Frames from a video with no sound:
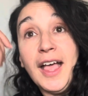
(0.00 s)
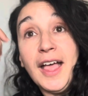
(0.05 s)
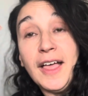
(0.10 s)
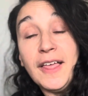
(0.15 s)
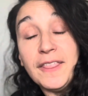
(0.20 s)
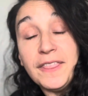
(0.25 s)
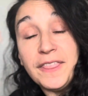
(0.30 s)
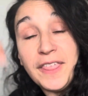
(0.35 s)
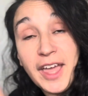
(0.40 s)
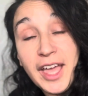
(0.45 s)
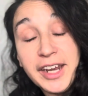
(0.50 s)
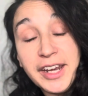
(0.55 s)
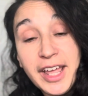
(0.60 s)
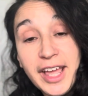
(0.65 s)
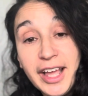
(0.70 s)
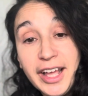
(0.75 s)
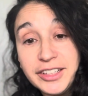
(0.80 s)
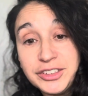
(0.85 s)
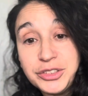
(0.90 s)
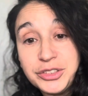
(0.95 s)
Then
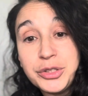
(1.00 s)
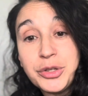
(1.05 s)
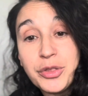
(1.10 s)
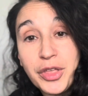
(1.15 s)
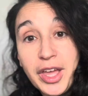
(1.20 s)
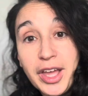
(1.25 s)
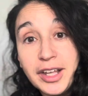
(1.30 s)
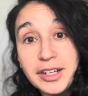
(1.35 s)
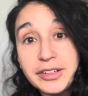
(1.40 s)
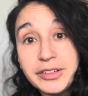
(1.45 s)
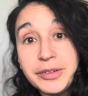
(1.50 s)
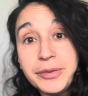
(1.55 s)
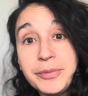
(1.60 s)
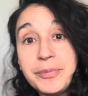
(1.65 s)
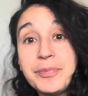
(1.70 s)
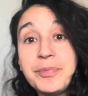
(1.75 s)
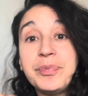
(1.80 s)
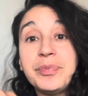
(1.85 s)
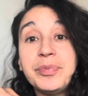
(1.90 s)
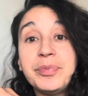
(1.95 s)
add to that
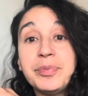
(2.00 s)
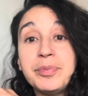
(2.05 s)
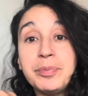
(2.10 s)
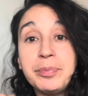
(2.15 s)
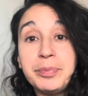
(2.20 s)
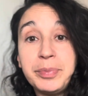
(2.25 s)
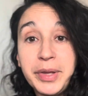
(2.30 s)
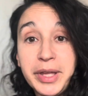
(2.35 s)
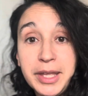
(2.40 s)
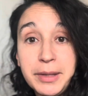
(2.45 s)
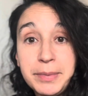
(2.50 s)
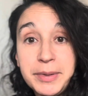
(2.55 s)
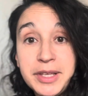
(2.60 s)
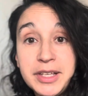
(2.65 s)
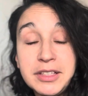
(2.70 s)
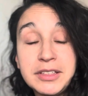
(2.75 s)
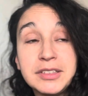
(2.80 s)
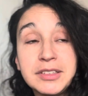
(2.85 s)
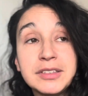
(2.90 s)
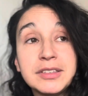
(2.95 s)

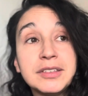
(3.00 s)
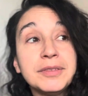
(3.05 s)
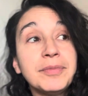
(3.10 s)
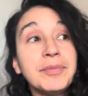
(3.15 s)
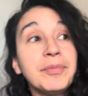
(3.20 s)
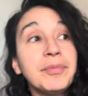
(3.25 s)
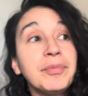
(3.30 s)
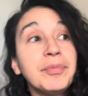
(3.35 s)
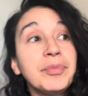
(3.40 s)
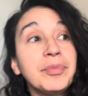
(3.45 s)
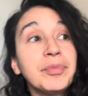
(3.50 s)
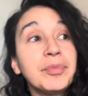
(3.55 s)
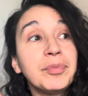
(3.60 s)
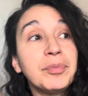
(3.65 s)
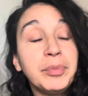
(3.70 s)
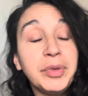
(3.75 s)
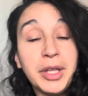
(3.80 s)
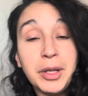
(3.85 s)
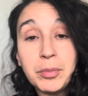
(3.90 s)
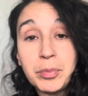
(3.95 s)
babies
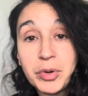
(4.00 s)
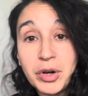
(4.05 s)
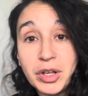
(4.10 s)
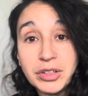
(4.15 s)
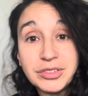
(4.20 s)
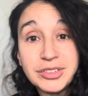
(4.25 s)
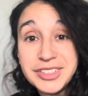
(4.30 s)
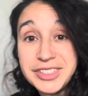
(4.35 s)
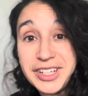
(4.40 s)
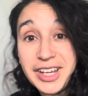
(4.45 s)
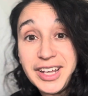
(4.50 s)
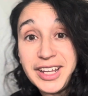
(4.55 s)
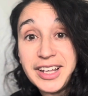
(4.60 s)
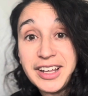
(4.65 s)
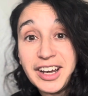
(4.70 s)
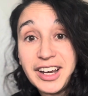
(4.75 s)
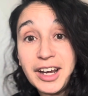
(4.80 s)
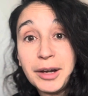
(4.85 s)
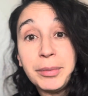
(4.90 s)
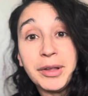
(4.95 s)
being brought to
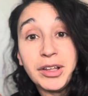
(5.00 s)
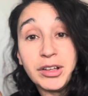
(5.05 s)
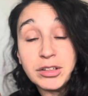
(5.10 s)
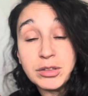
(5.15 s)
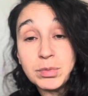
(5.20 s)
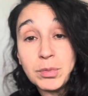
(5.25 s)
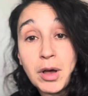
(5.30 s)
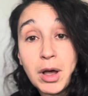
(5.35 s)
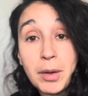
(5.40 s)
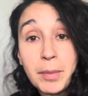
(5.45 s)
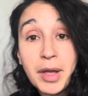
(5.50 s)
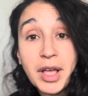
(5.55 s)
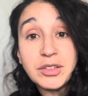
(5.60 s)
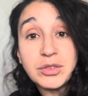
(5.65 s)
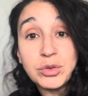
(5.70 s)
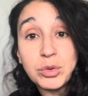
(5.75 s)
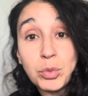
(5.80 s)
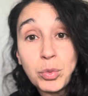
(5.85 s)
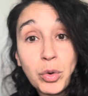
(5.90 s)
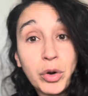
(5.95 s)
daycare because mom
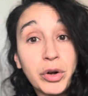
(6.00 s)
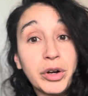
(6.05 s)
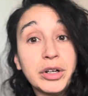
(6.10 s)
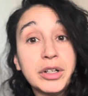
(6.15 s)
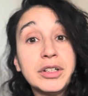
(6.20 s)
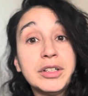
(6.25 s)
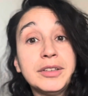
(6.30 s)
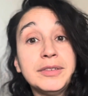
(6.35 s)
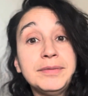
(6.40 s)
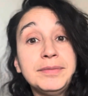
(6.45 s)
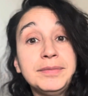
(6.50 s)
has to work,